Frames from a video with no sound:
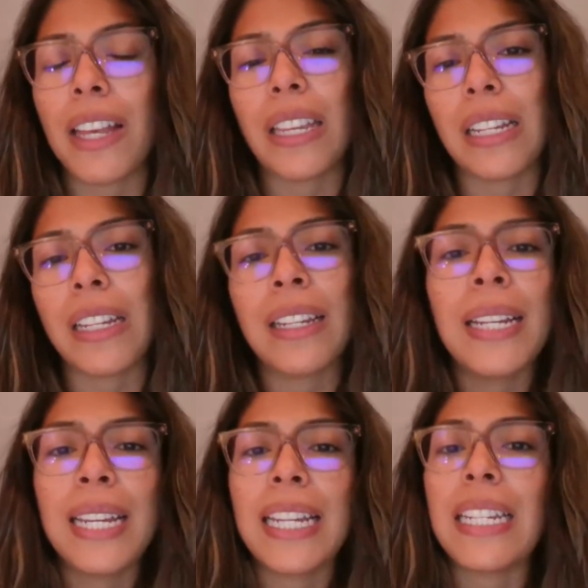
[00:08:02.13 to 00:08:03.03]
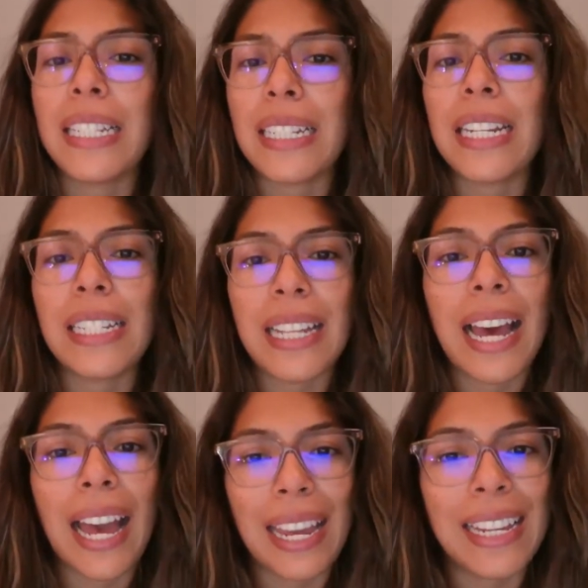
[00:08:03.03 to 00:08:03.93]
I think is
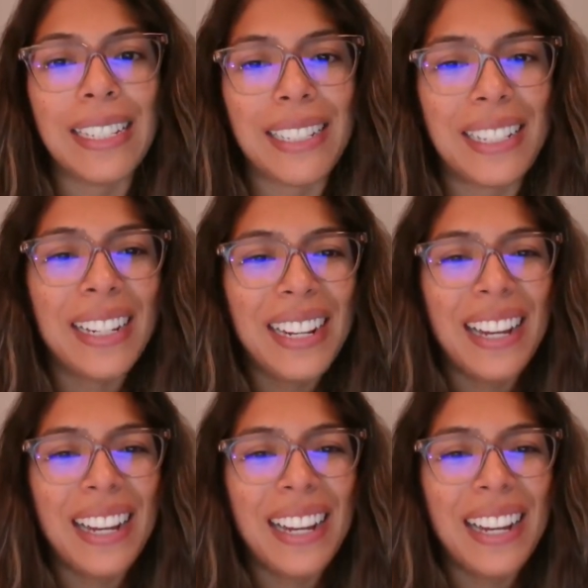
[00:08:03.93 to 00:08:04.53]
the highest.